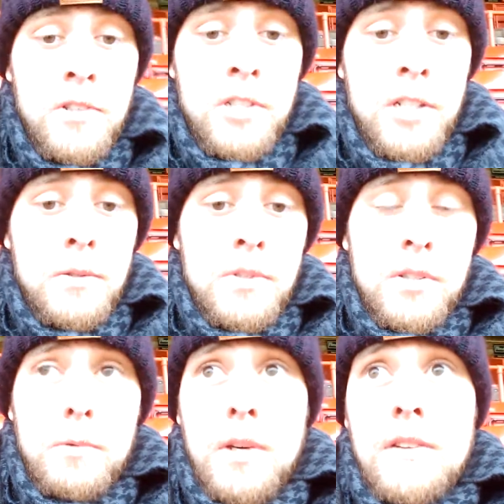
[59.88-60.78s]
good
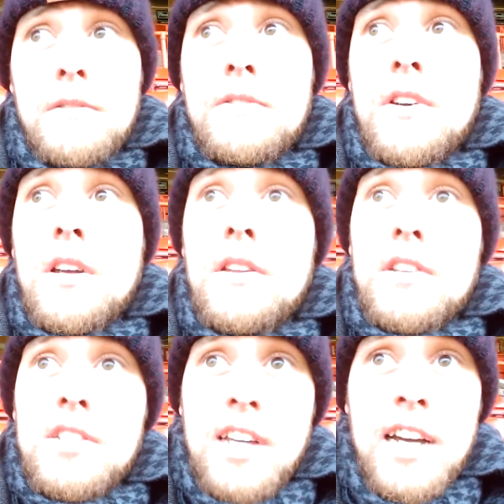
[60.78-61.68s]
news with
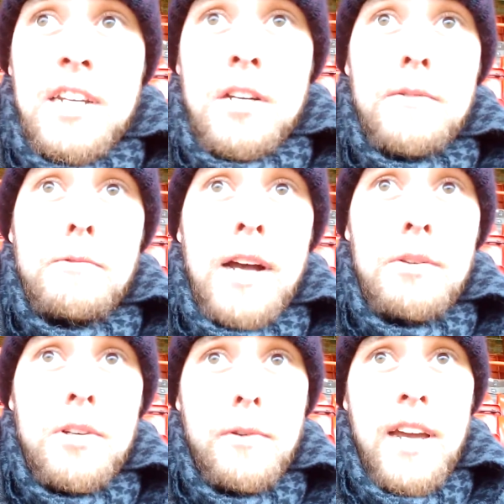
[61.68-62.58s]
the signing of
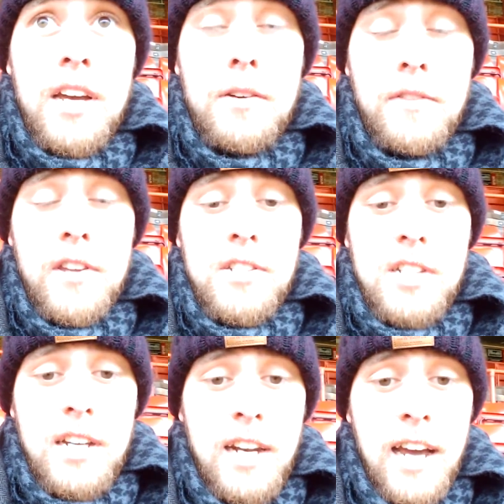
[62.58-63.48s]
Raul Correa on
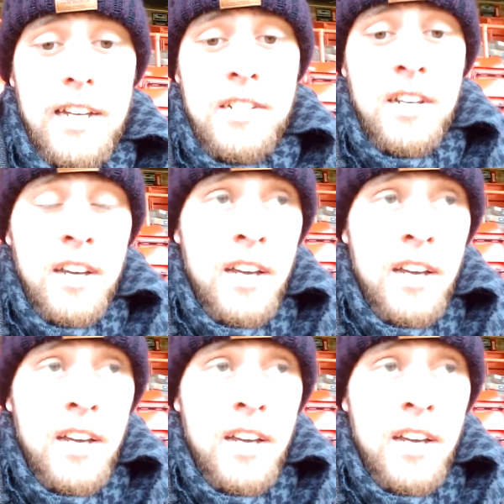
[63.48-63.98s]
Thursday night.